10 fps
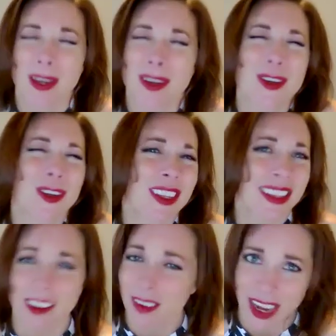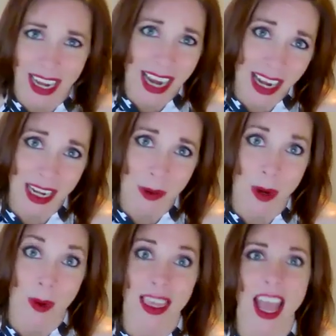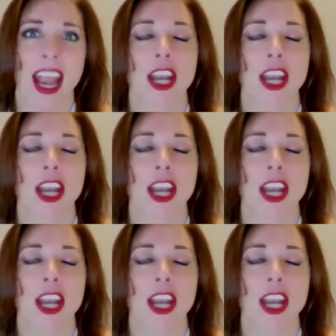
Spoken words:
because you're just never going to get anywhere with that,